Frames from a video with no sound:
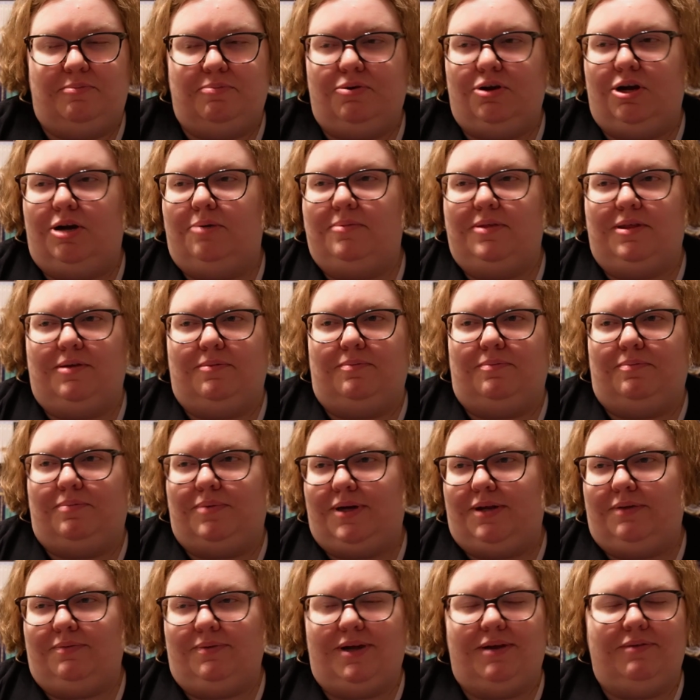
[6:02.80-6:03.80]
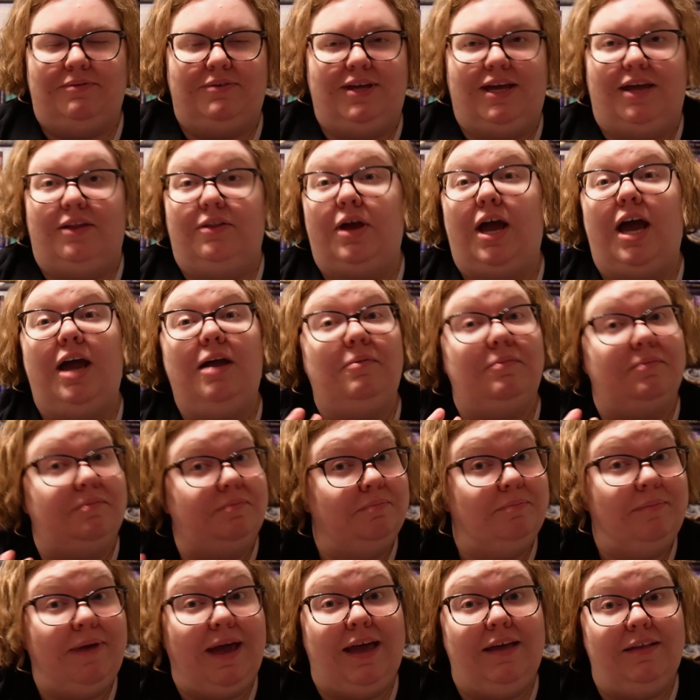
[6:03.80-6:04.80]
prompts, and we read them together. I'm
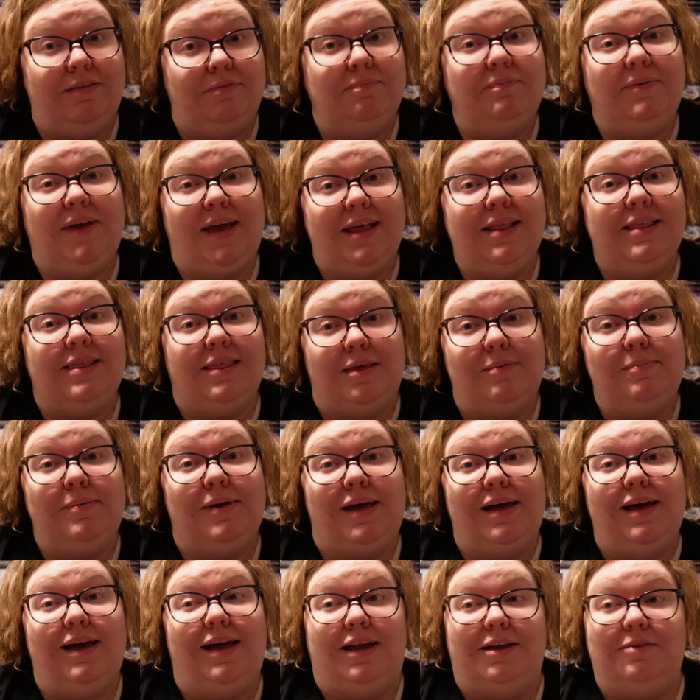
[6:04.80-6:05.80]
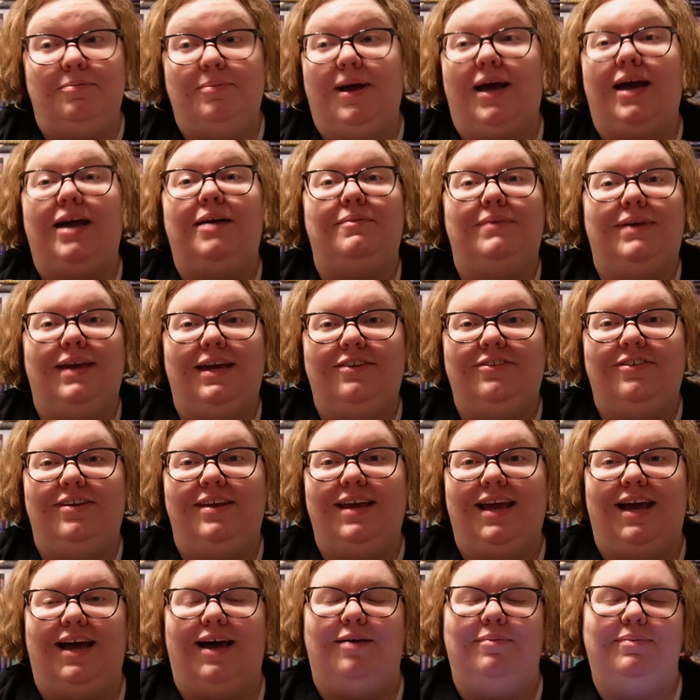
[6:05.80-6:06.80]
vastly behind, but I'm
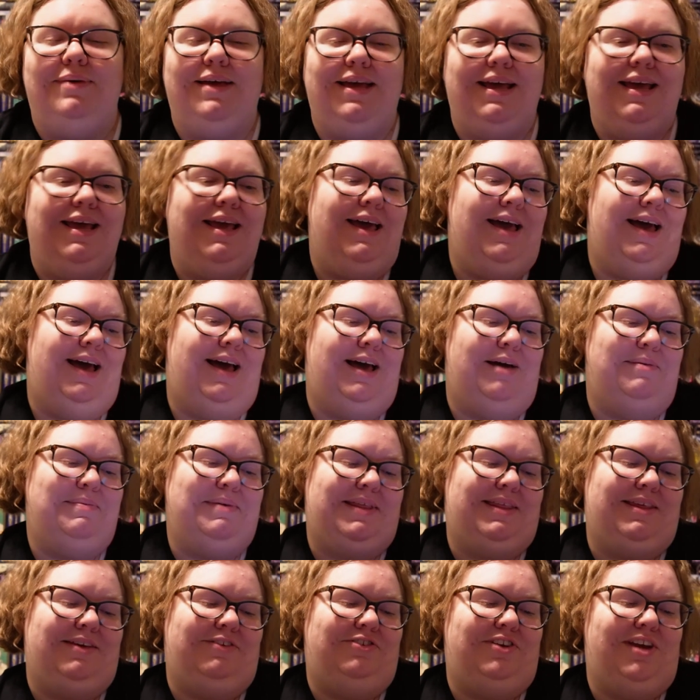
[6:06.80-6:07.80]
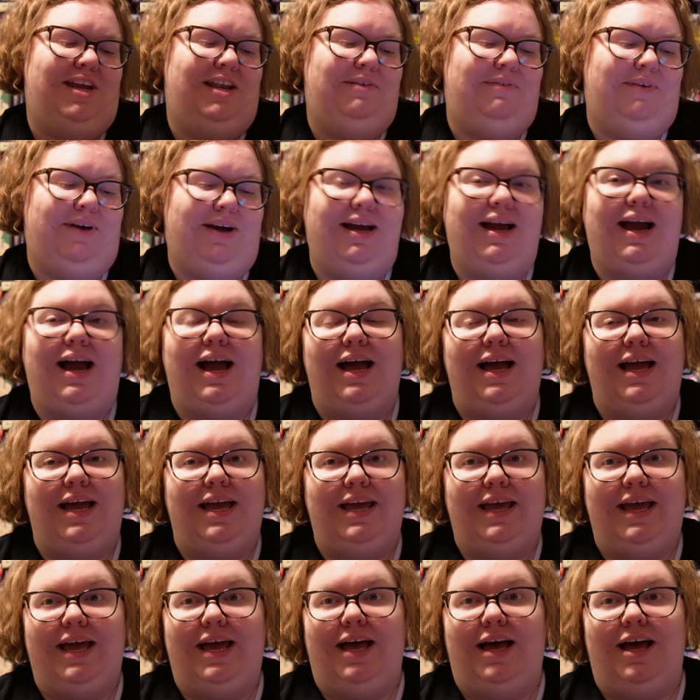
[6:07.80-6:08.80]
catching up. So January,
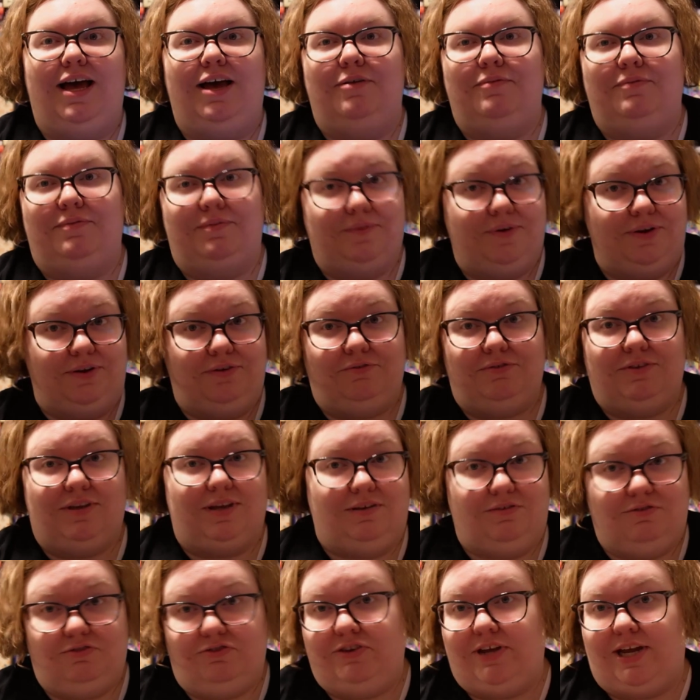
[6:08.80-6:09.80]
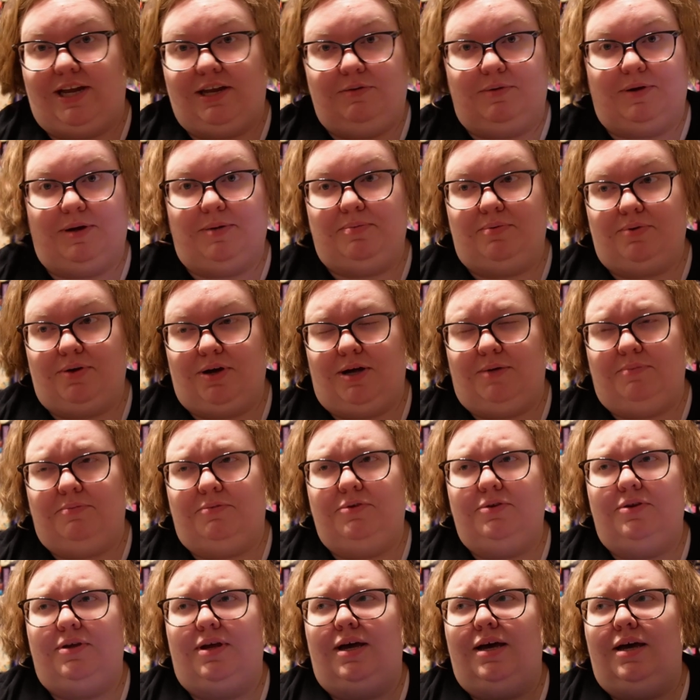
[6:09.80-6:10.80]
for the January
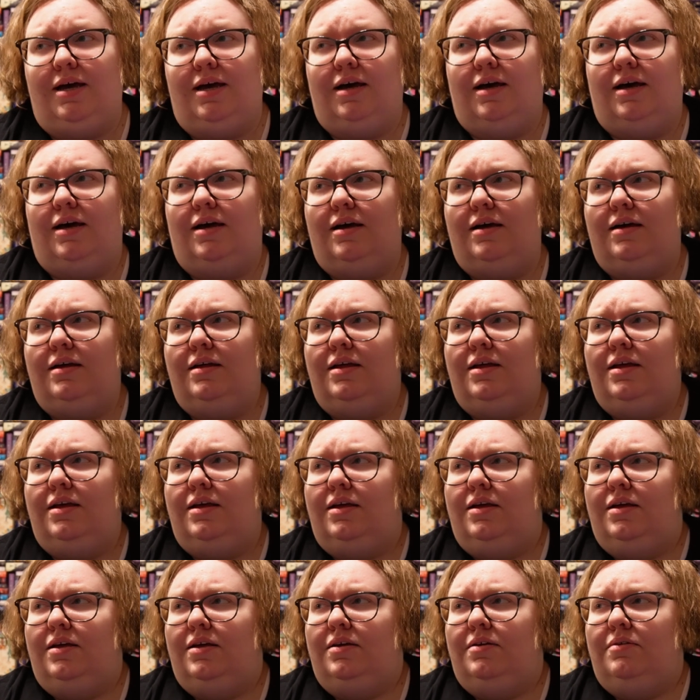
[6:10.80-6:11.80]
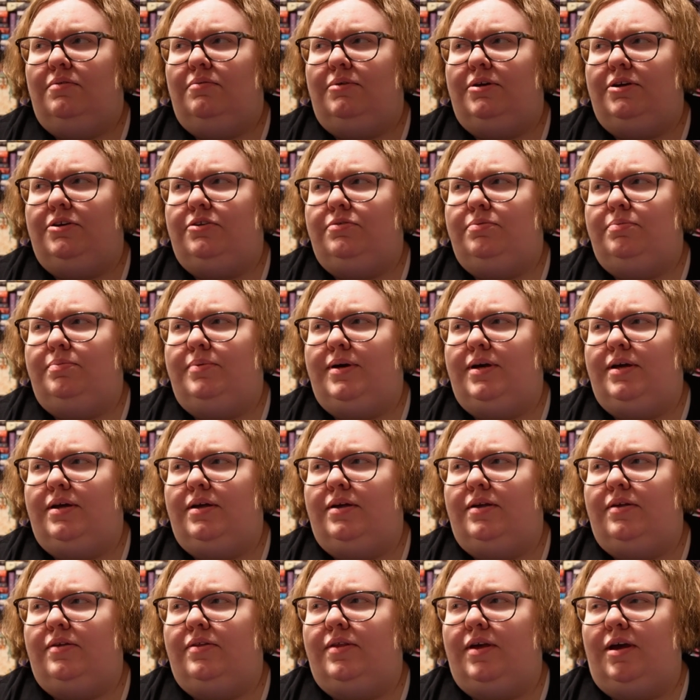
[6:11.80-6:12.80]
prompt, which
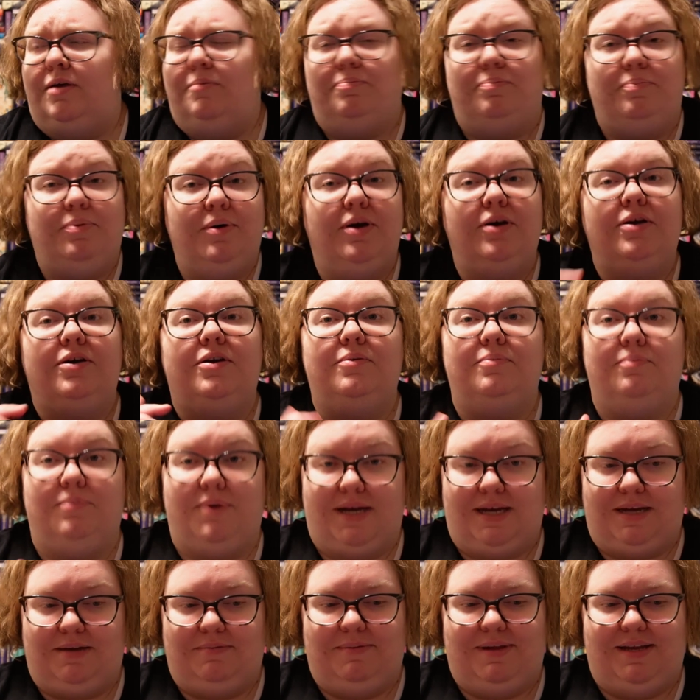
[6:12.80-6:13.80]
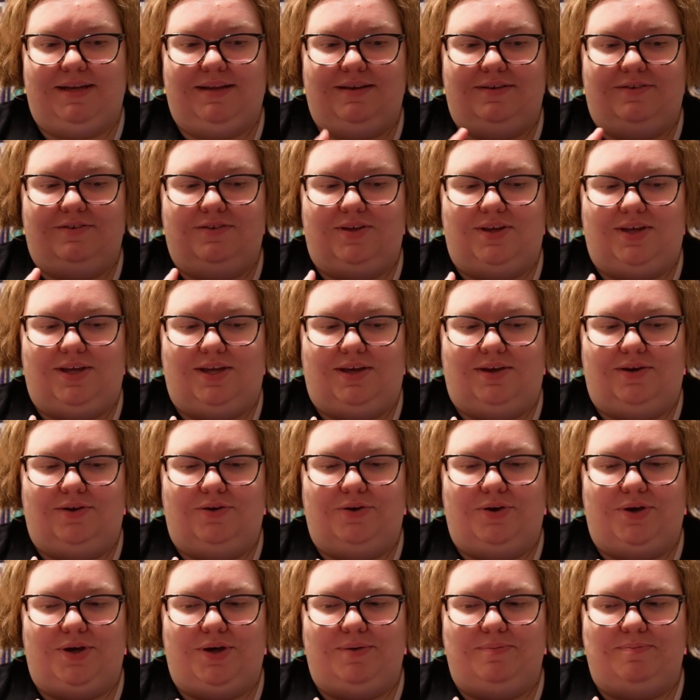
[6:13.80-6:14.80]
was a book recommended to
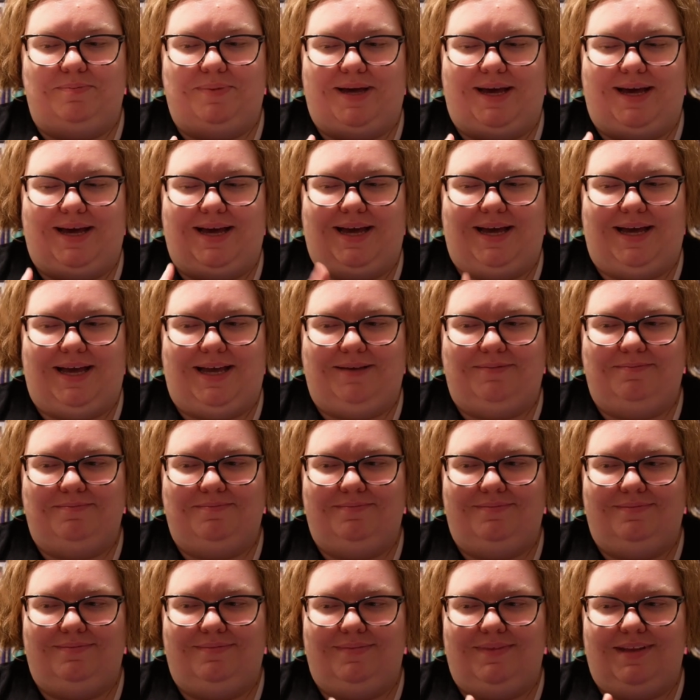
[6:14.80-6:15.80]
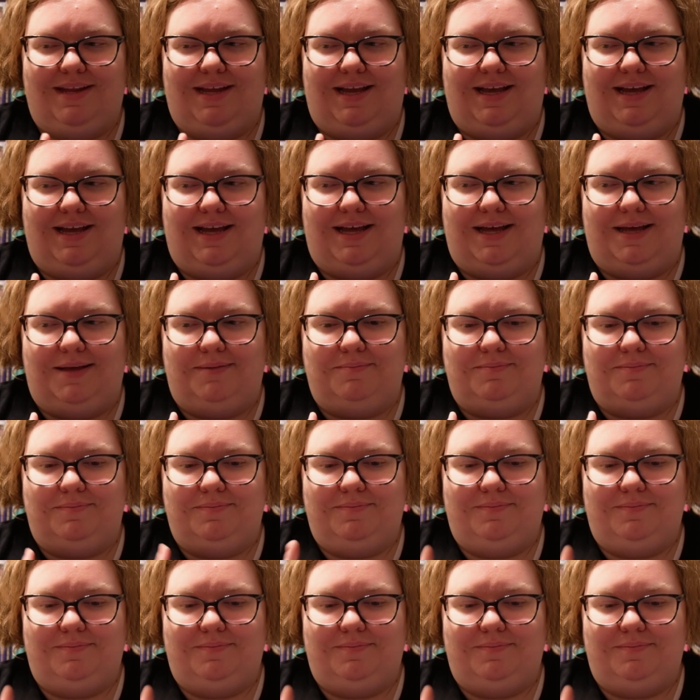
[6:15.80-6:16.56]
you by a